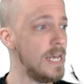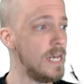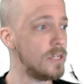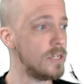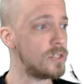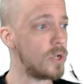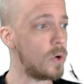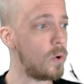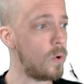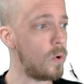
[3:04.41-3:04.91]

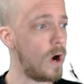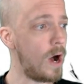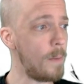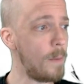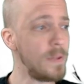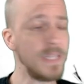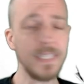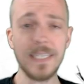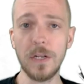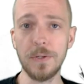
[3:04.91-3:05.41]
So
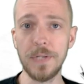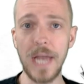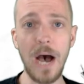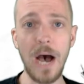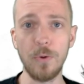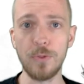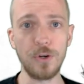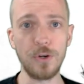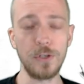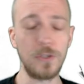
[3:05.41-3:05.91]
up until
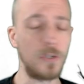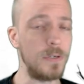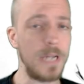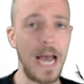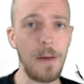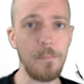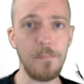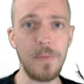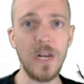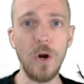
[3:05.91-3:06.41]
now, there's
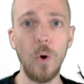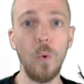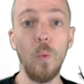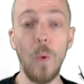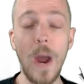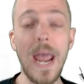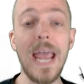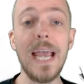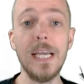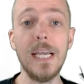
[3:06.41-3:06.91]
not been a
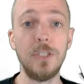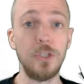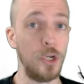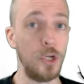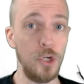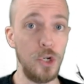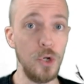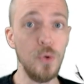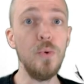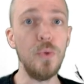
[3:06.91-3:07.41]
way to
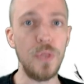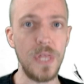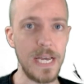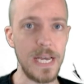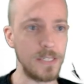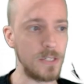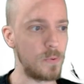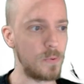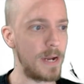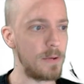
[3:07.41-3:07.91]
do
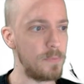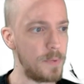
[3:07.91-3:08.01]
this, right?